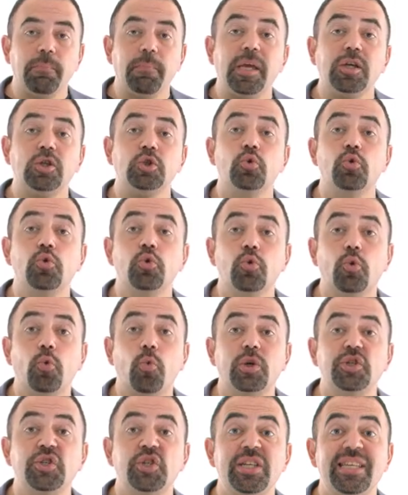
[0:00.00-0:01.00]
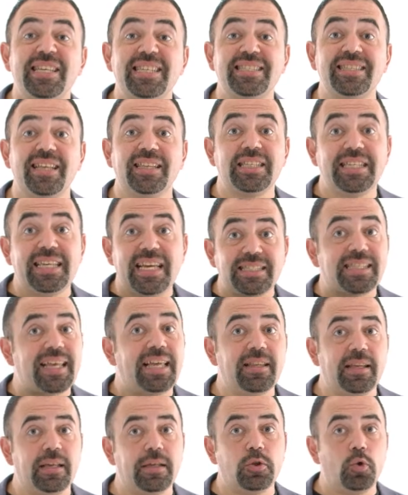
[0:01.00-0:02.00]
make sure your question is not yes
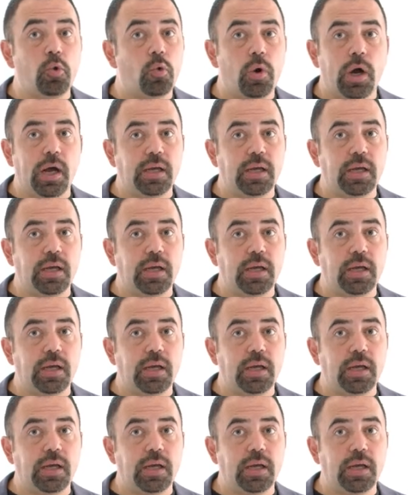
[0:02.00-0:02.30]
and a no